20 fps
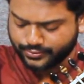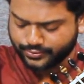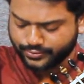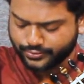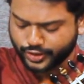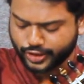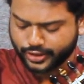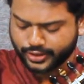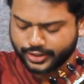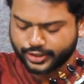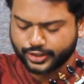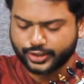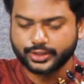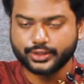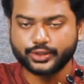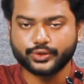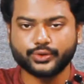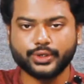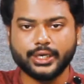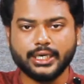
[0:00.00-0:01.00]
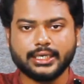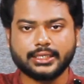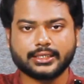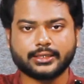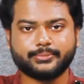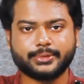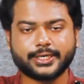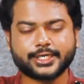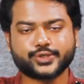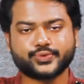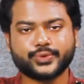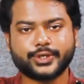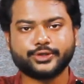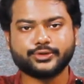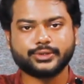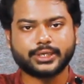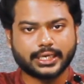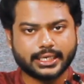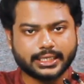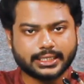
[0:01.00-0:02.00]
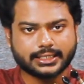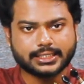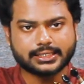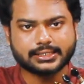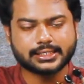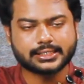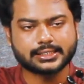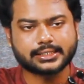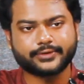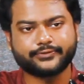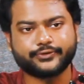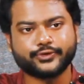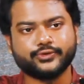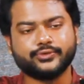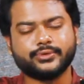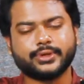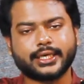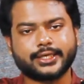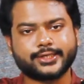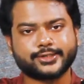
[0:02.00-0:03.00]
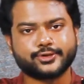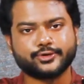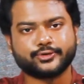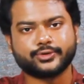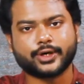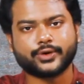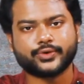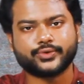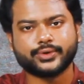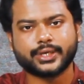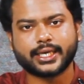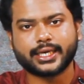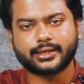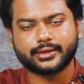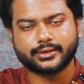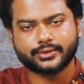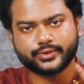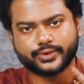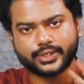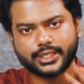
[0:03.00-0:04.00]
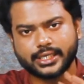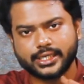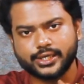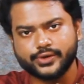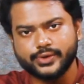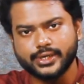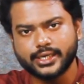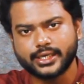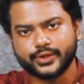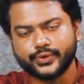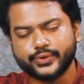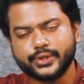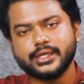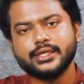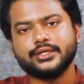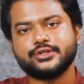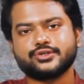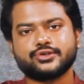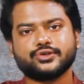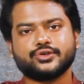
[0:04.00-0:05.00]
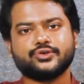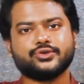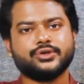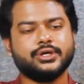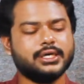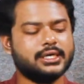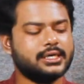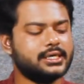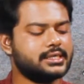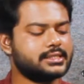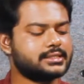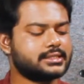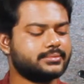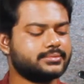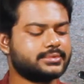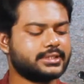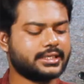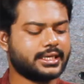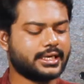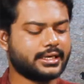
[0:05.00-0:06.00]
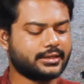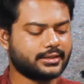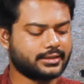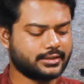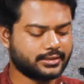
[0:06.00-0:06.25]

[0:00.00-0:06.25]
not at all. The best way to learn this is if you slow down, really slow. Something like,